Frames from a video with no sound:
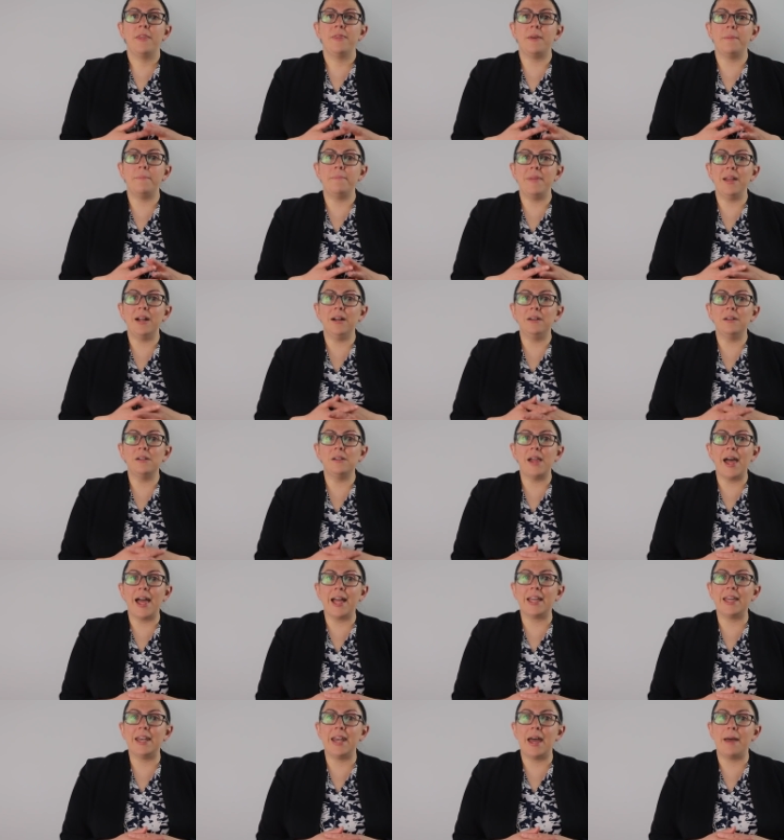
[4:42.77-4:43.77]
The marital
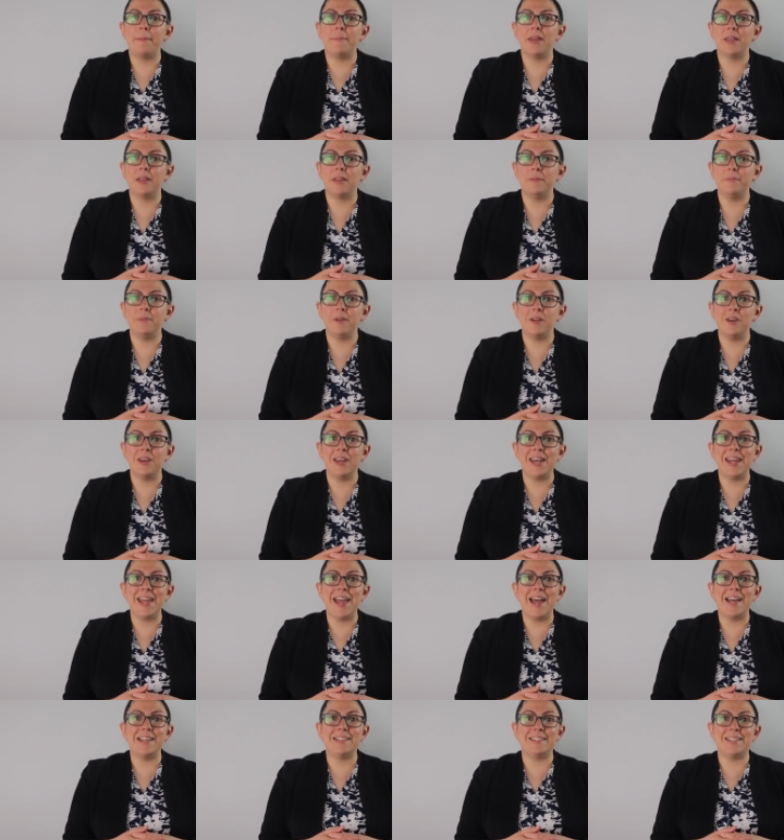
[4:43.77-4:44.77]
economic
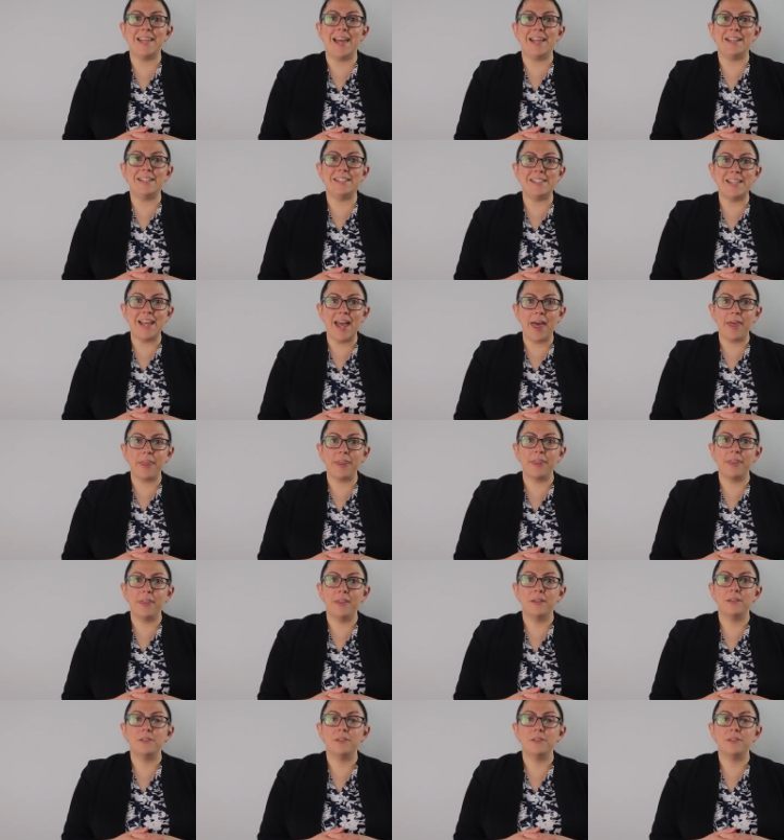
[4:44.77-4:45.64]
community ends at death,